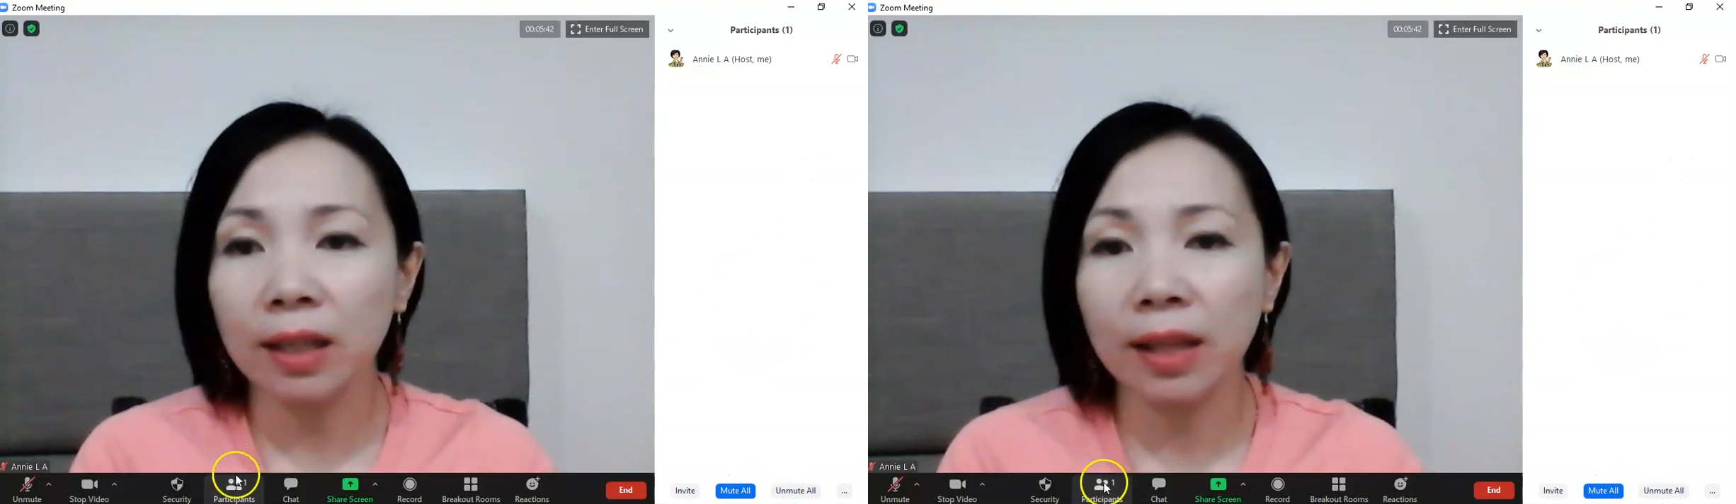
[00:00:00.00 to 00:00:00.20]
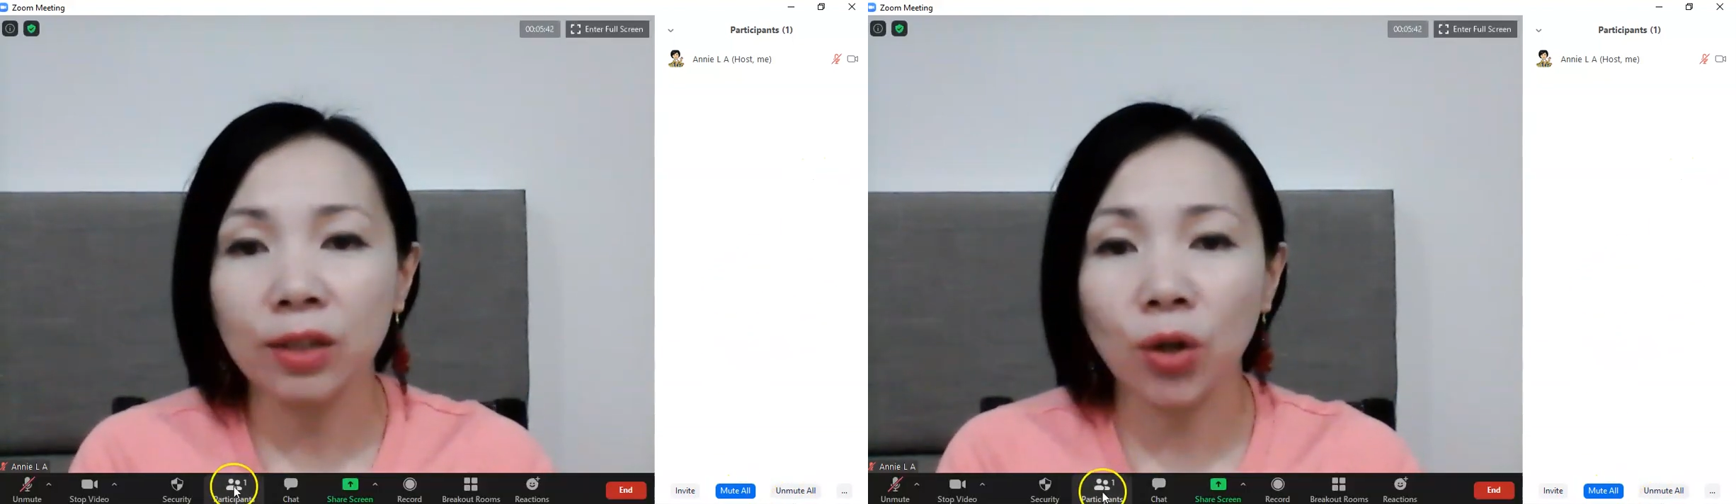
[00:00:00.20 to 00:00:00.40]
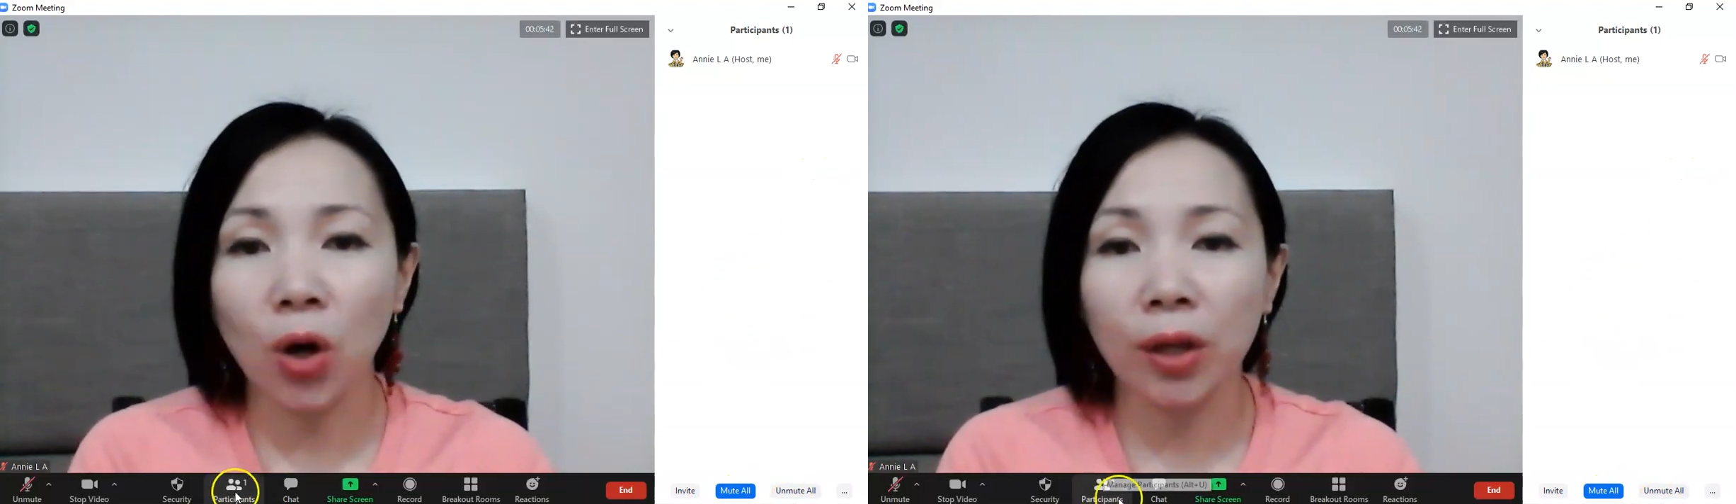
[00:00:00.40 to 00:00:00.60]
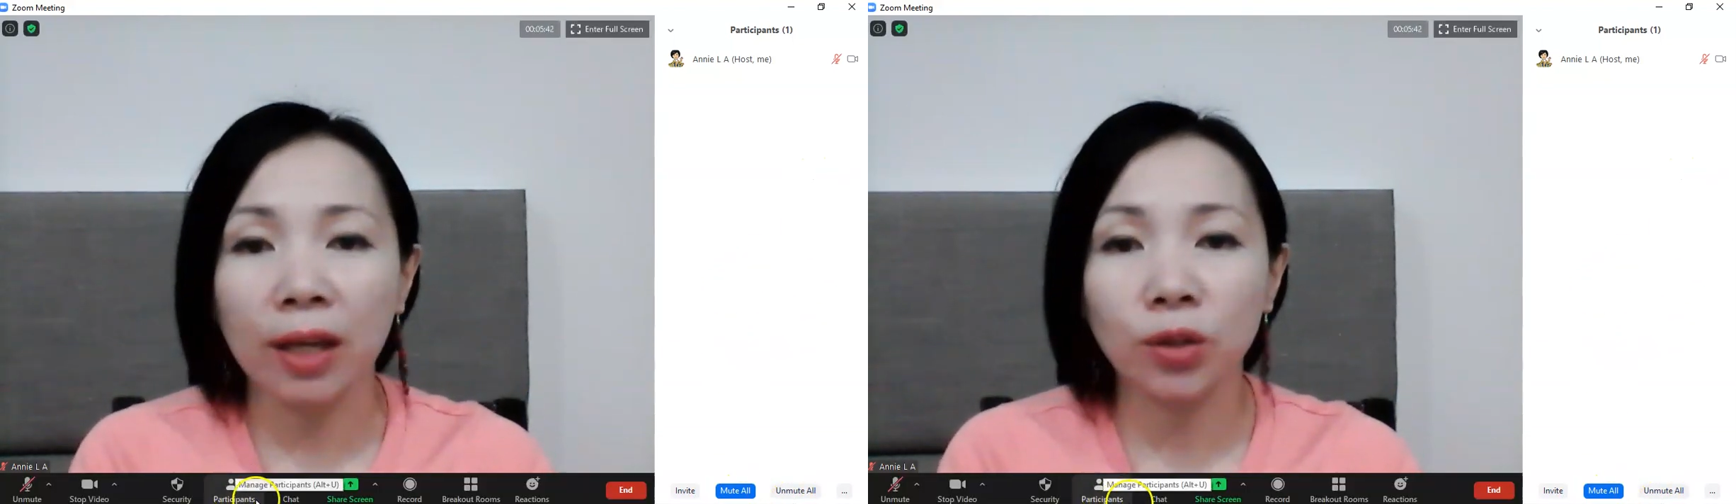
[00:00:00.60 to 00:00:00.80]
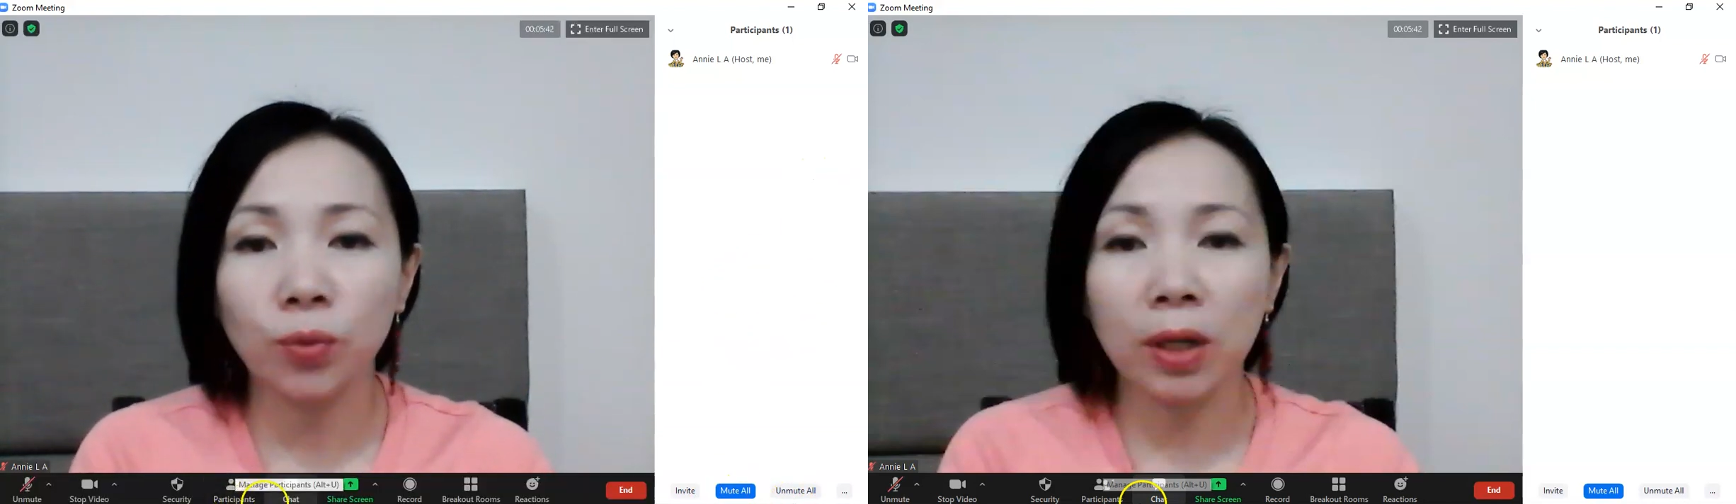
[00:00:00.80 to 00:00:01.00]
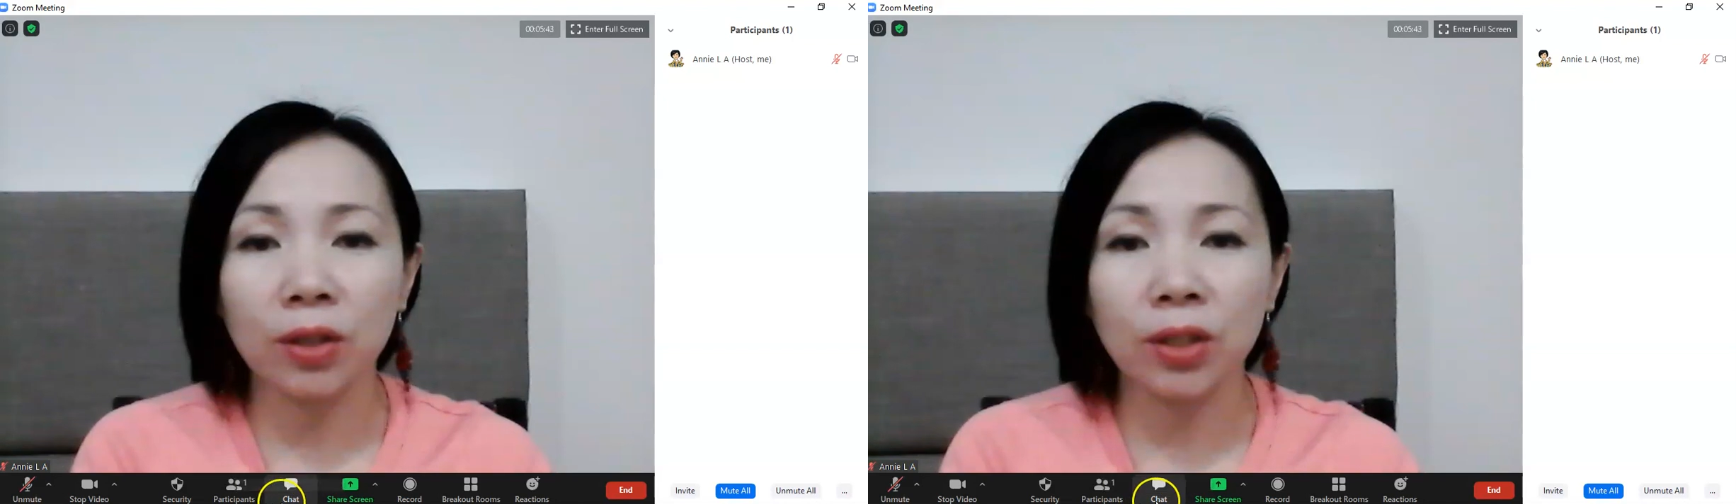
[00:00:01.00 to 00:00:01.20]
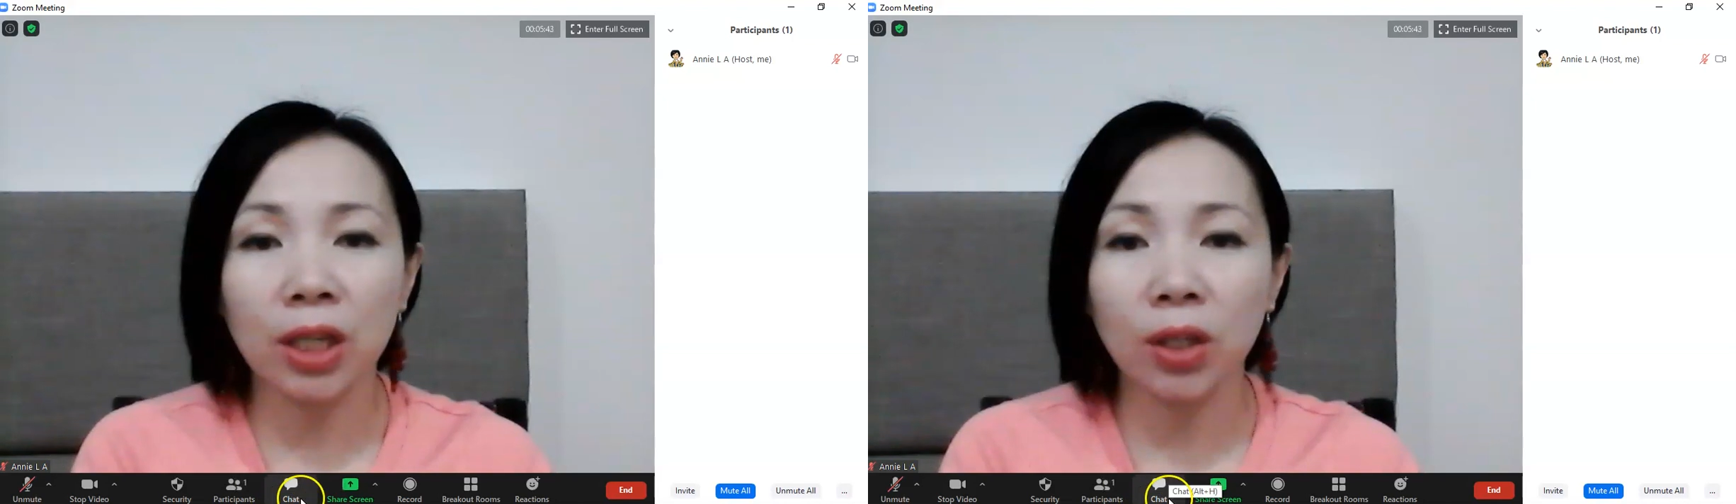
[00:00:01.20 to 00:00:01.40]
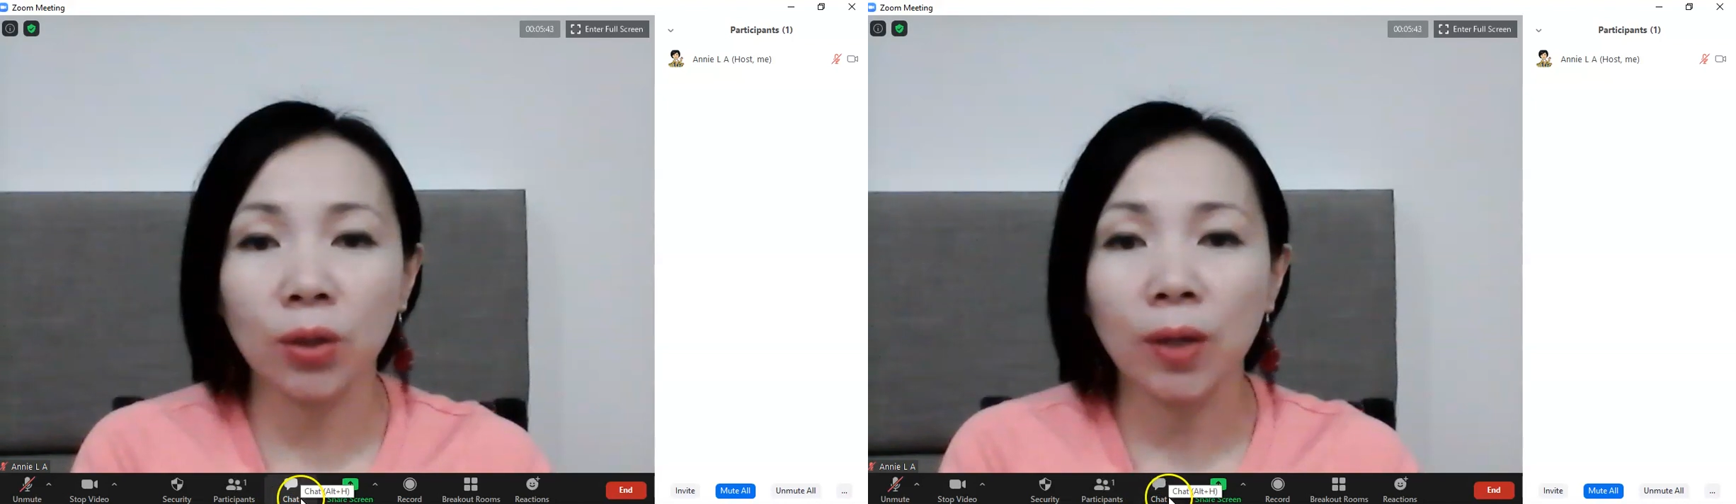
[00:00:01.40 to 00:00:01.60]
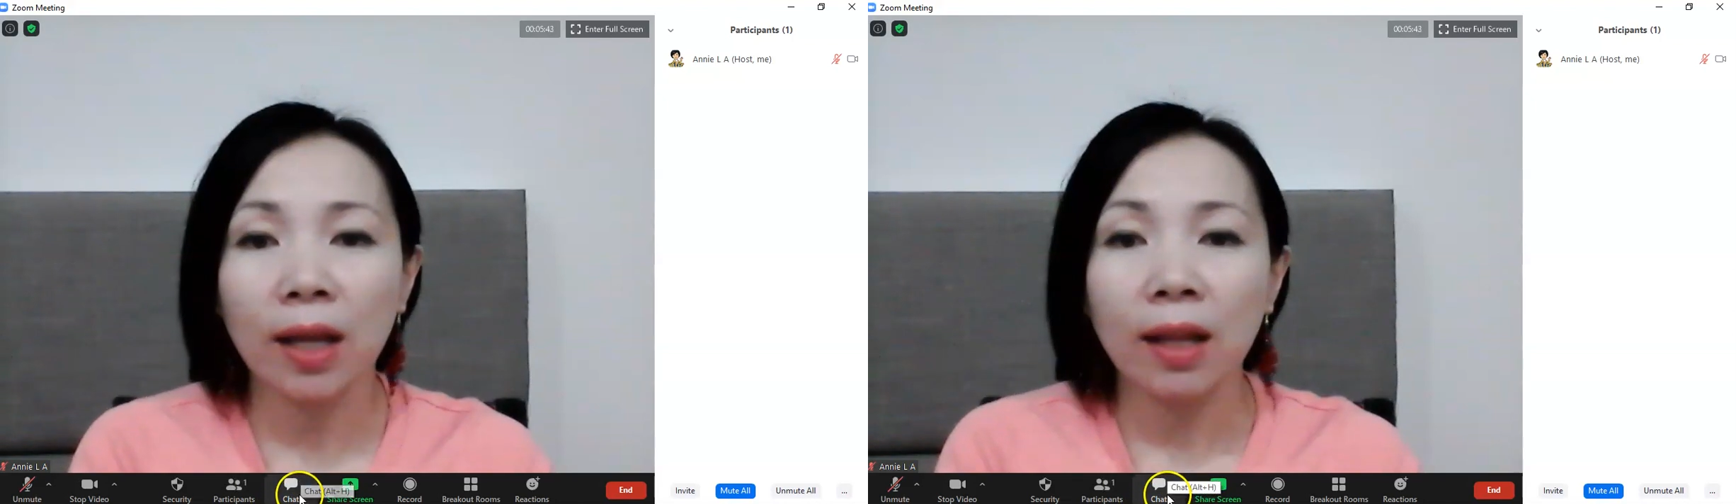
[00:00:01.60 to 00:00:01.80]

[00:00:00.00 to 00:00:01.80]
later on as we continue.